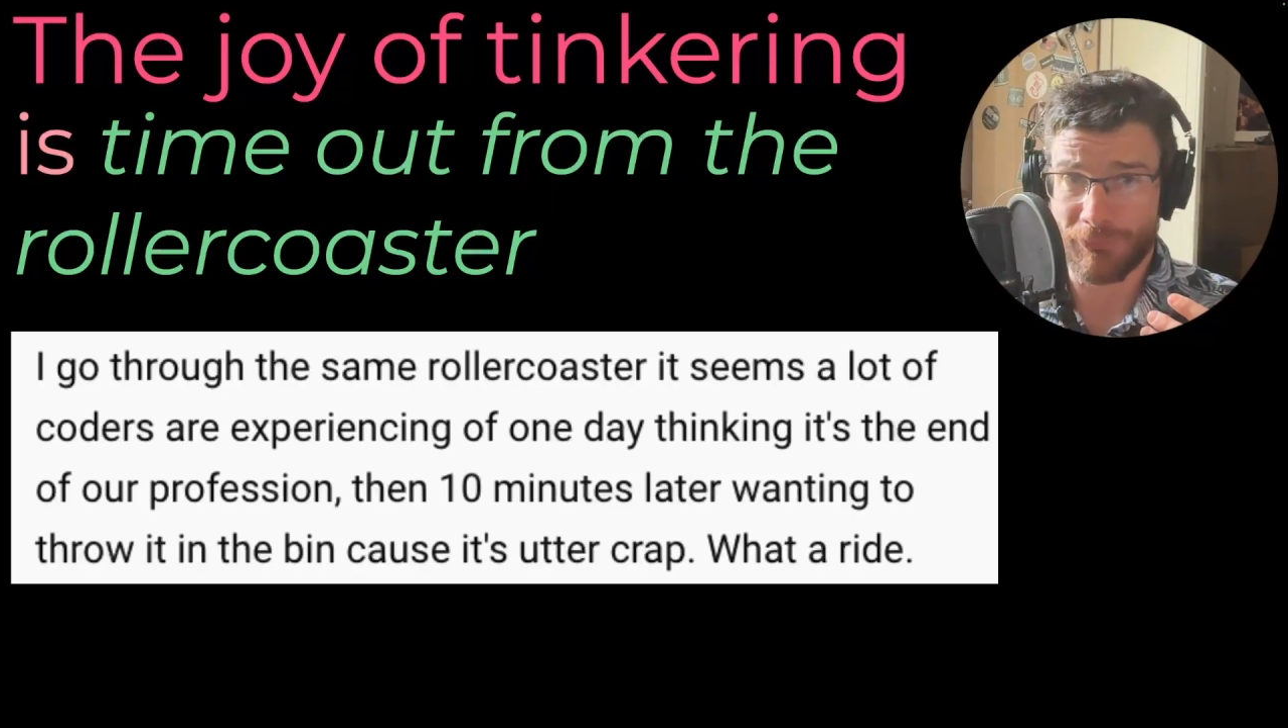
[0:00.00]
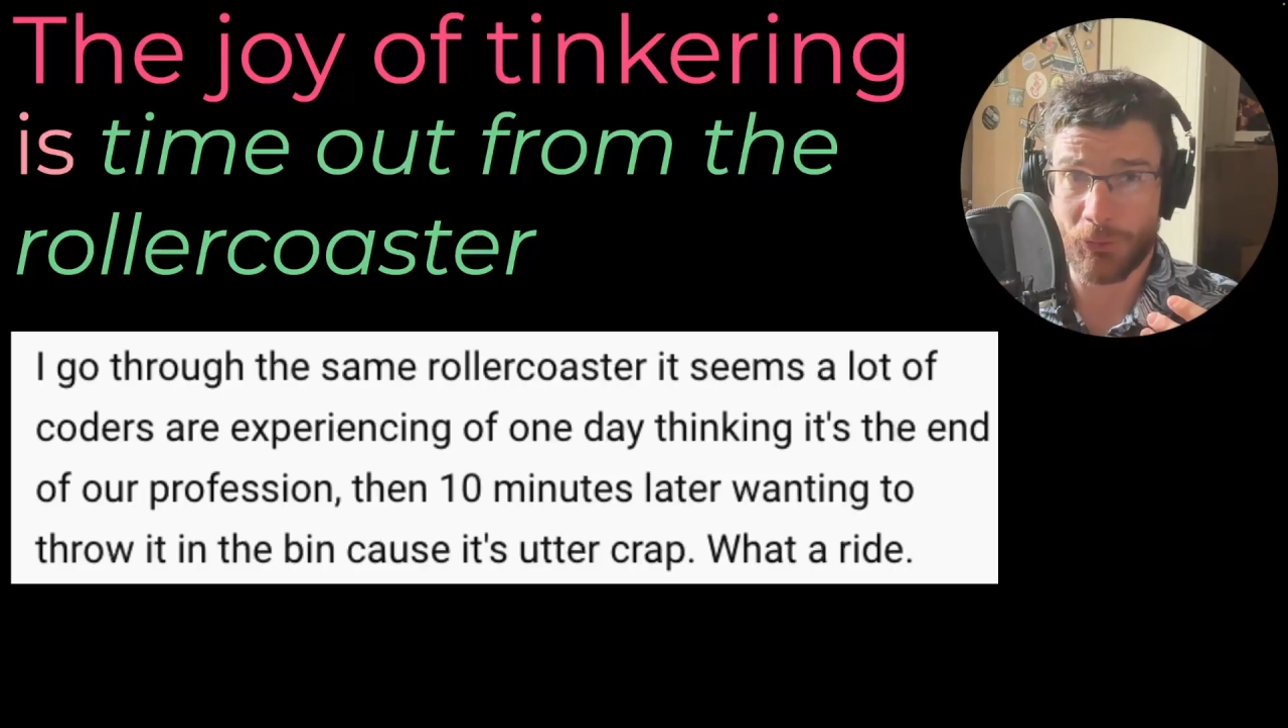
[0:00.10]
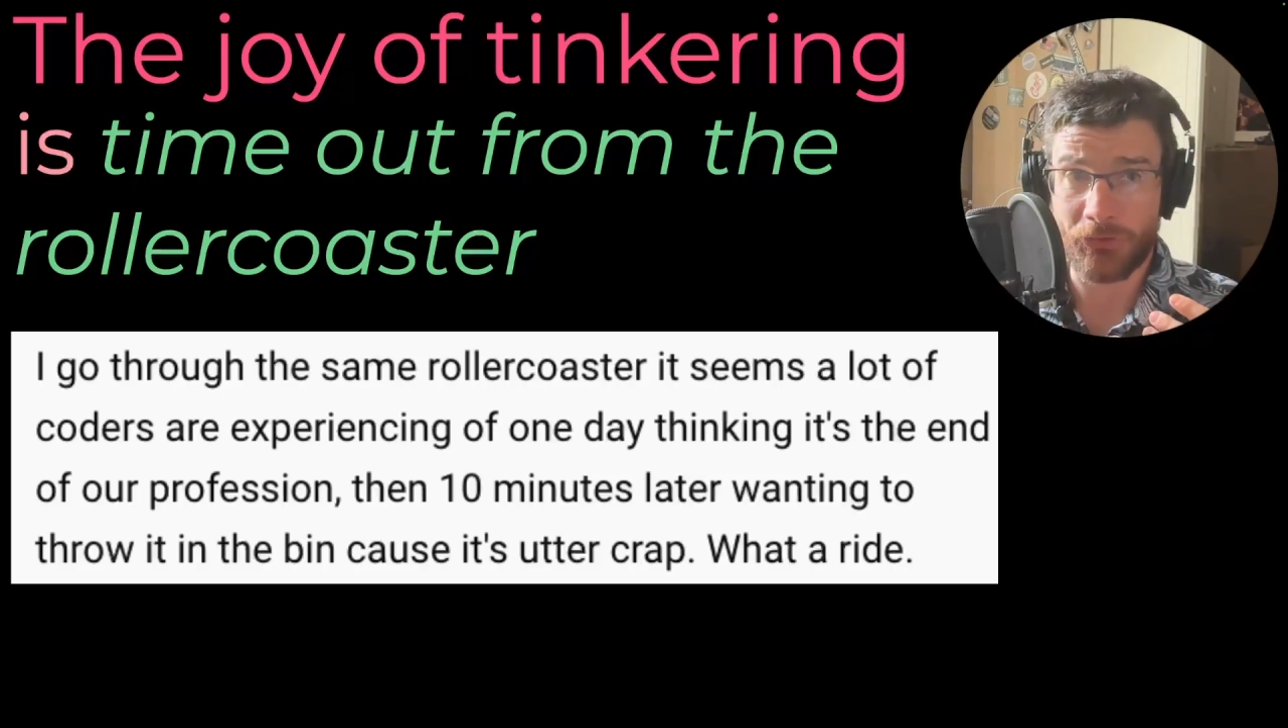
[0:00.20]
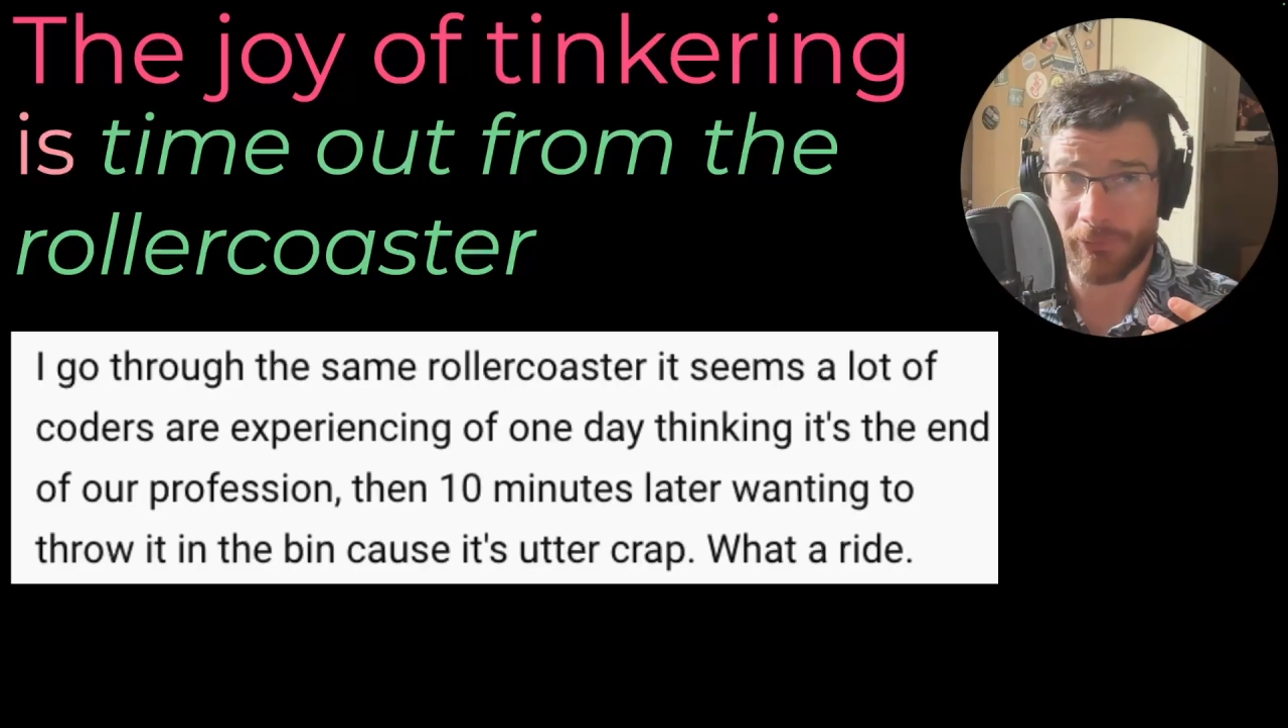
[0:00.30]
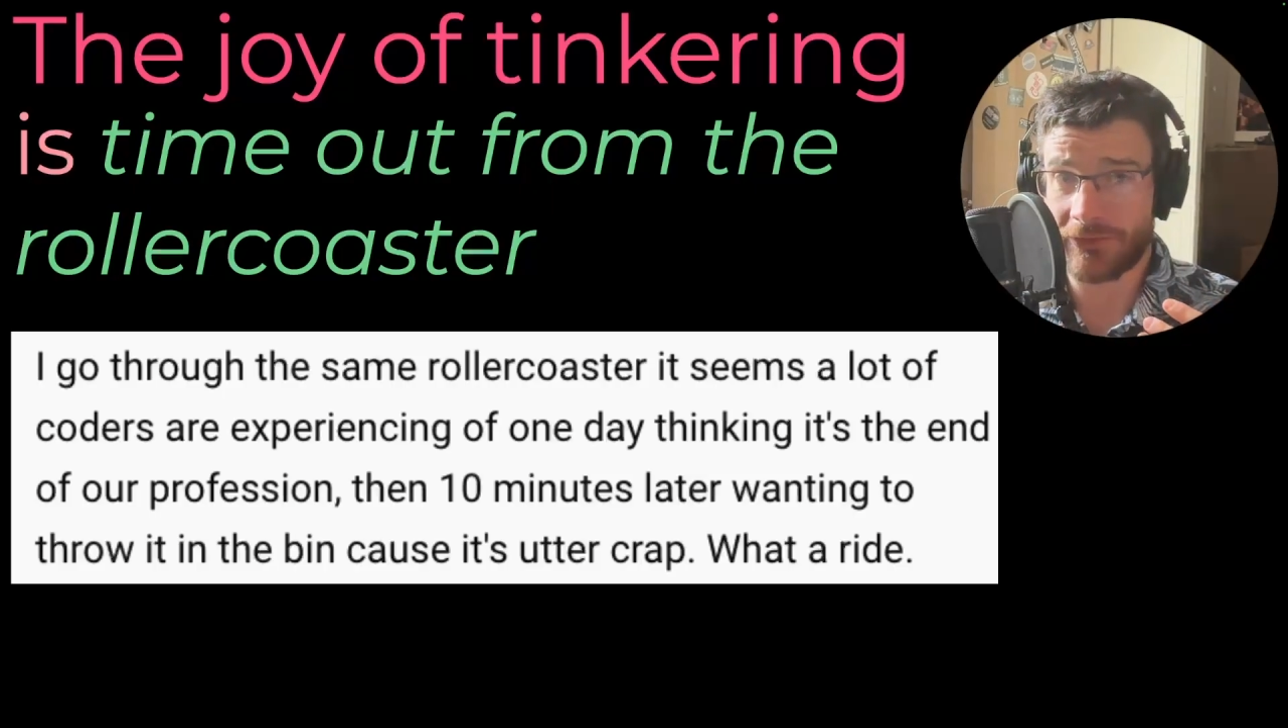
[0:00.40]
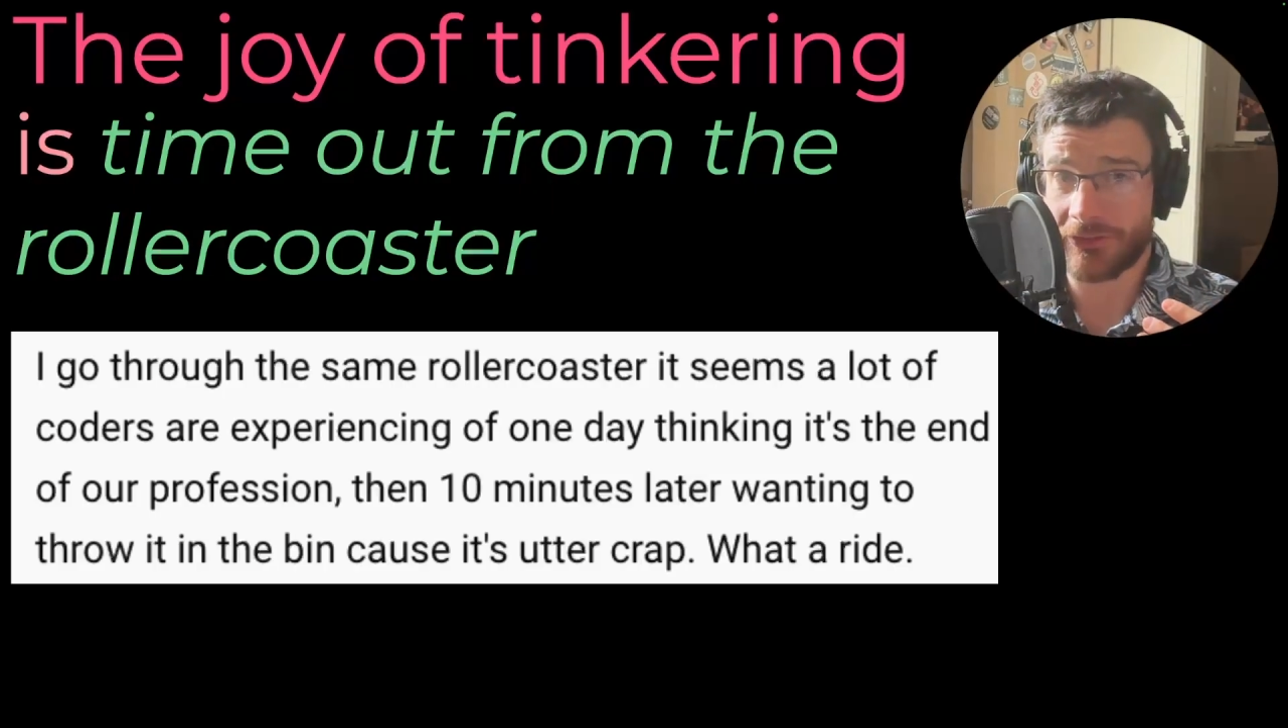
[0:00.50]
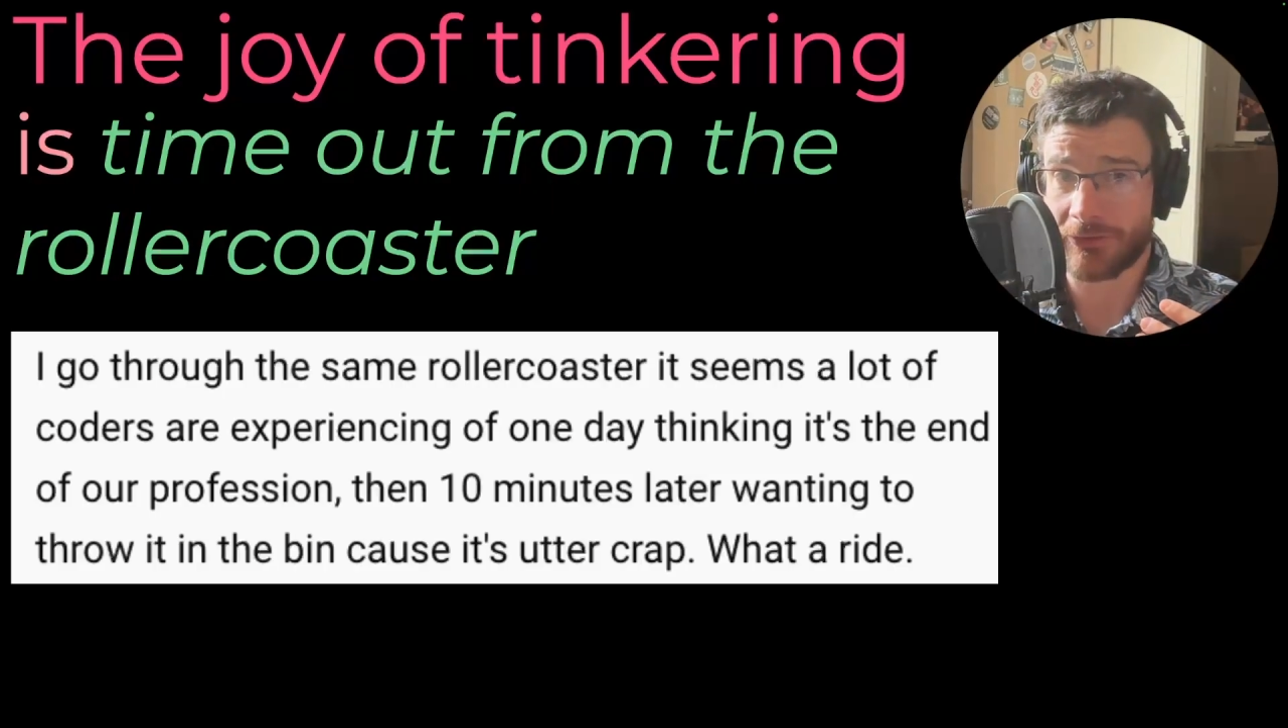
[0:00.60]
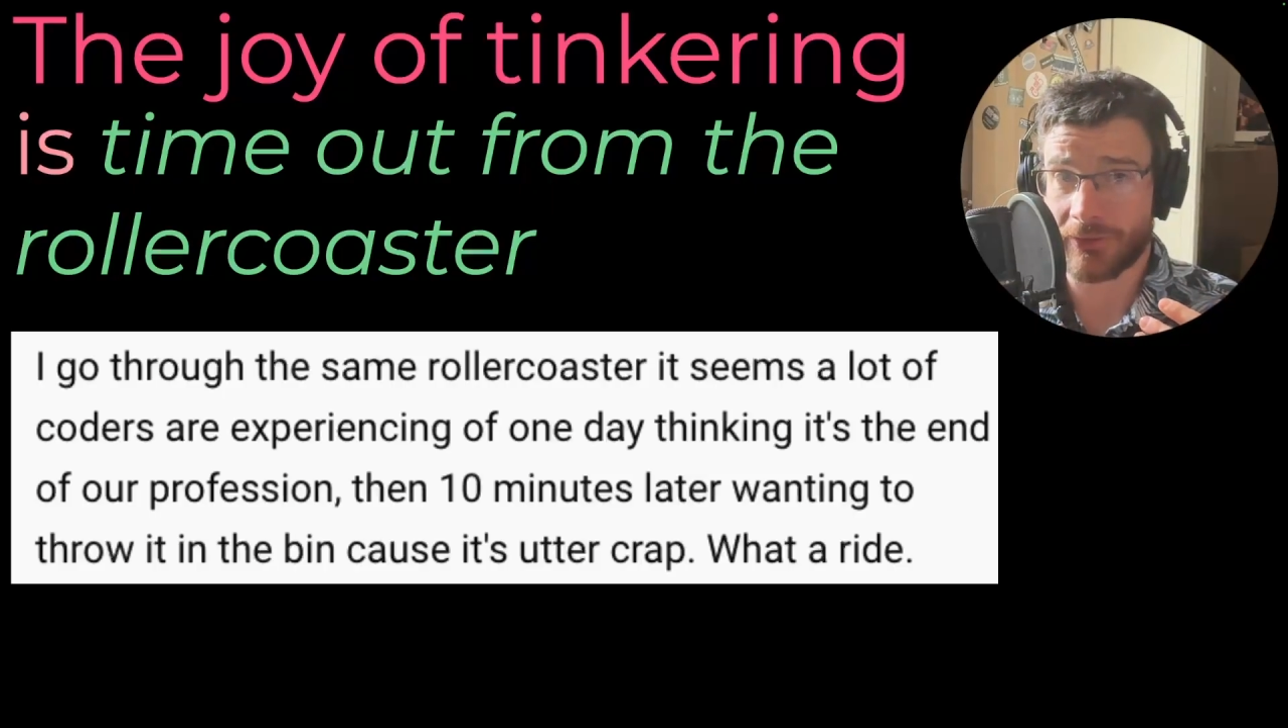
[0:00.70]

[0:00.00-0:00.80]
automated